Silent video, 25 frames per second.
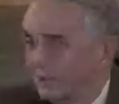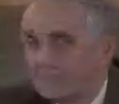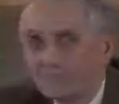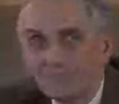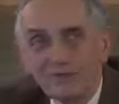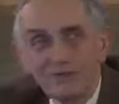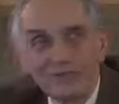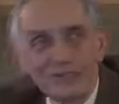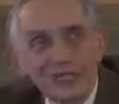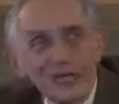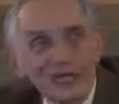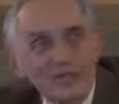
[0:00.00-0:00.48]

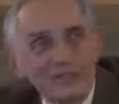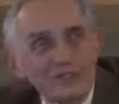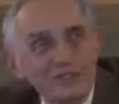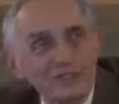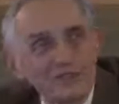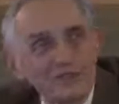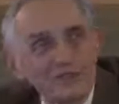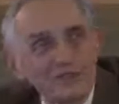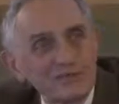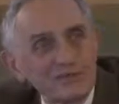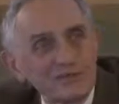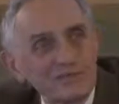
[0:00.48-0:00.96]
But that
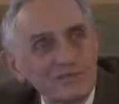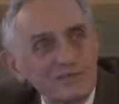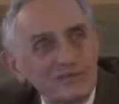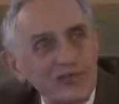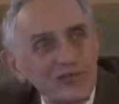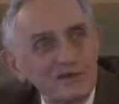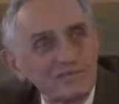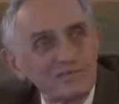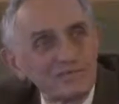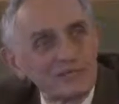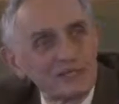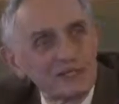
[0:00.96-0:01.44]
shows the
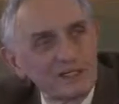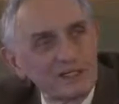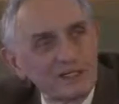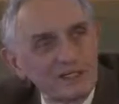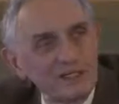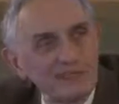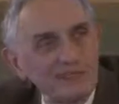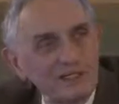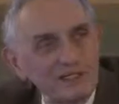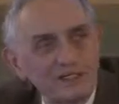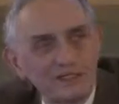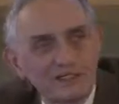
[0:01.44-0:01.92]

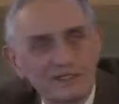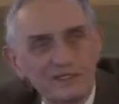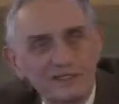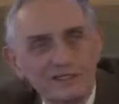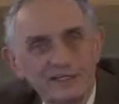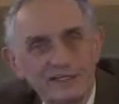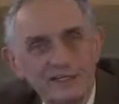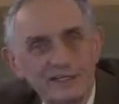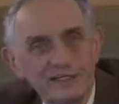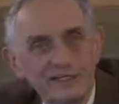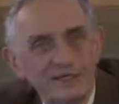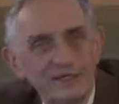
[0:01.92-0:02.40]

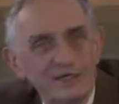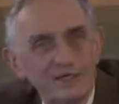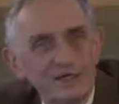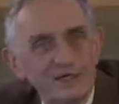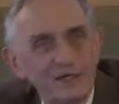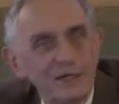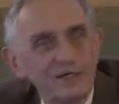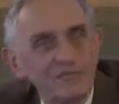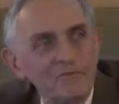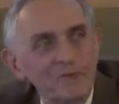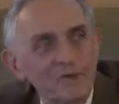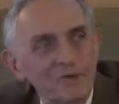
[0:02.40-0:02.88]
ambiguity
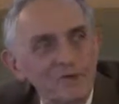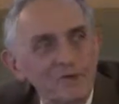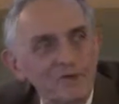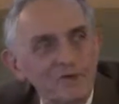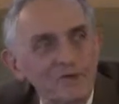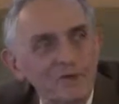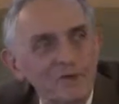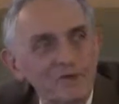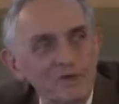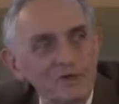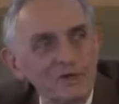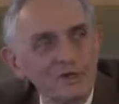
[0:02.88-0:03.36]
of
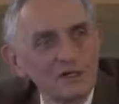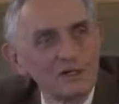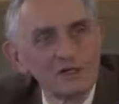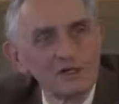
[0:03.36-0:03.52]
we're all